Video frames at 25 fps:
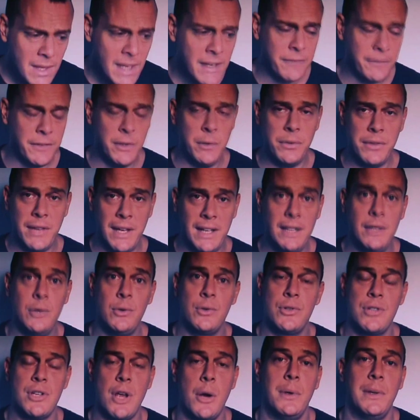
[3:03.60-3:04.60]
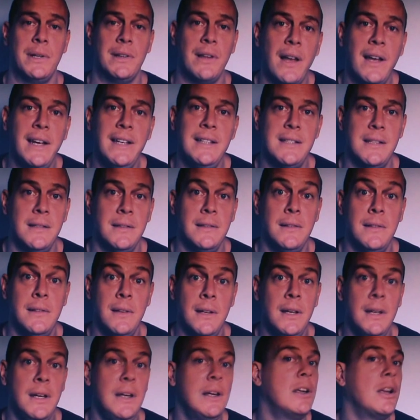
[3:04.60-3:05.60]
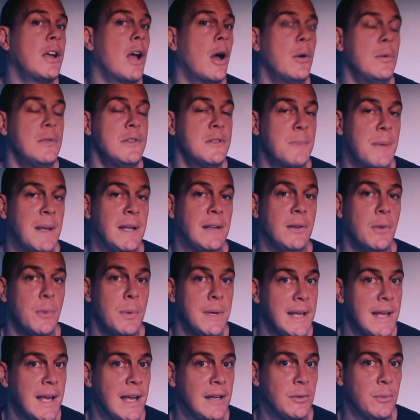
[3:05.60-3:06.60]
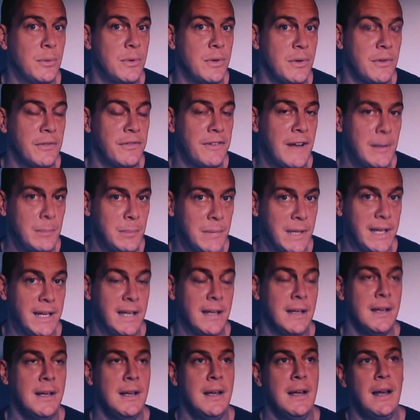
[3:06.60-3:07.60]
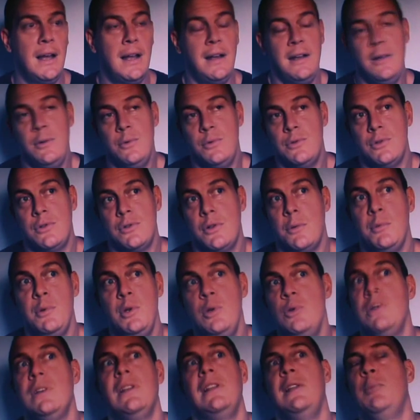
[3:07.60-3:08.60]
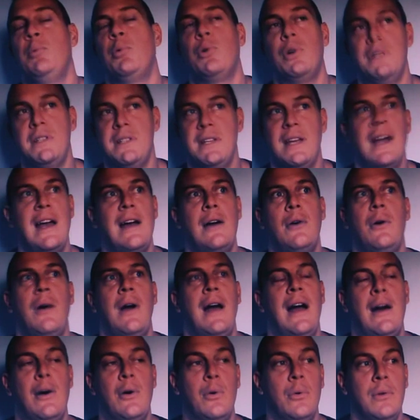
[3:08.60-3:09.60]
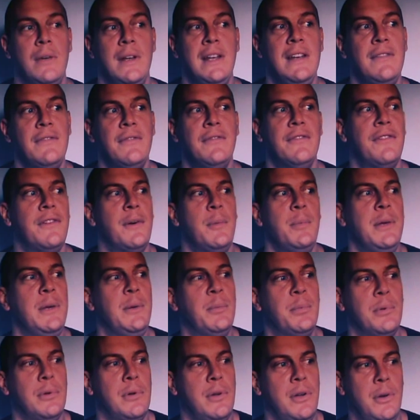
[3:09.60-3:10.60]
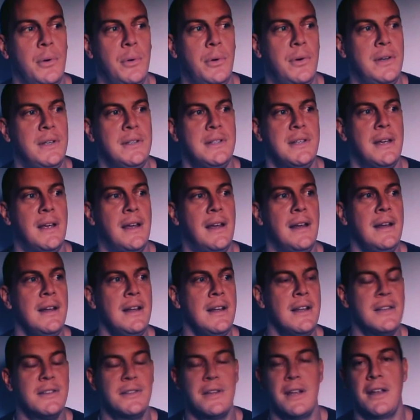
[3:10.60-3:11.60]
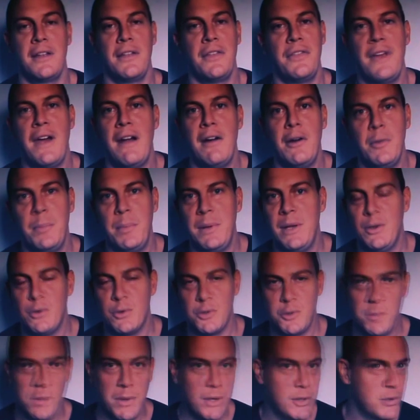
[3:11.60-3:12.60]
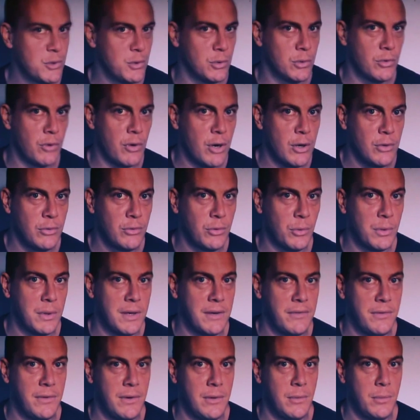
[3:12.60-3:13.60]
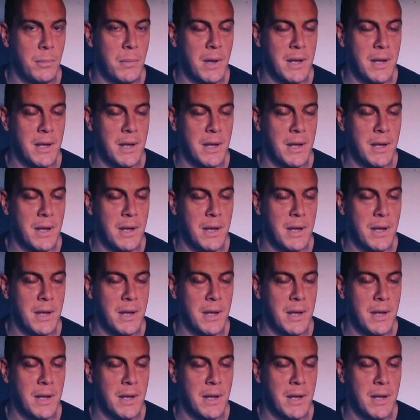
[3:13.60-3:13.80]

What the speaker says: if you think you're so enlightened, go and spend a weekend with your family. And he was just amusingly pointing out how even for people who are into psychotherapy or spiritual growth or whatever it